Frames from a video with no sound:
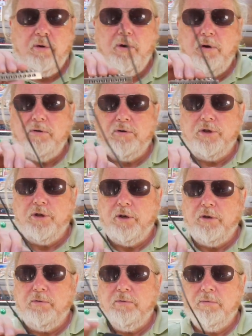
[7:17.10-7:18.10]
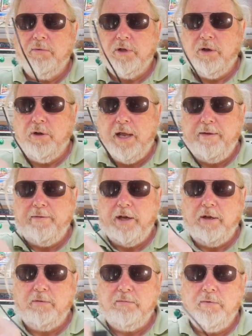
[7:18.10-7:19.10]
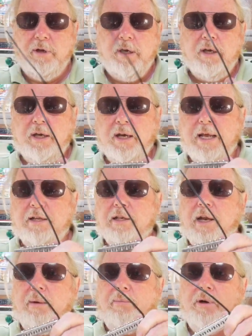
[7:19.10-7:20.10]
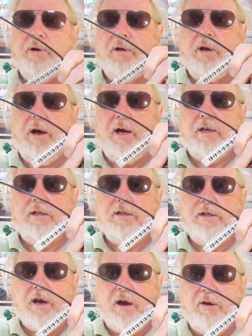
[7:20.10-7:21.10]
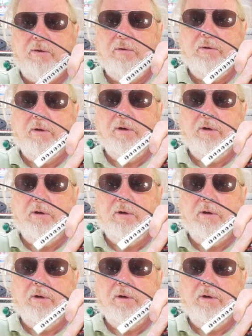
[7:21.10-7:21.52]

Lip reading: onto, so I'll have it connected up like so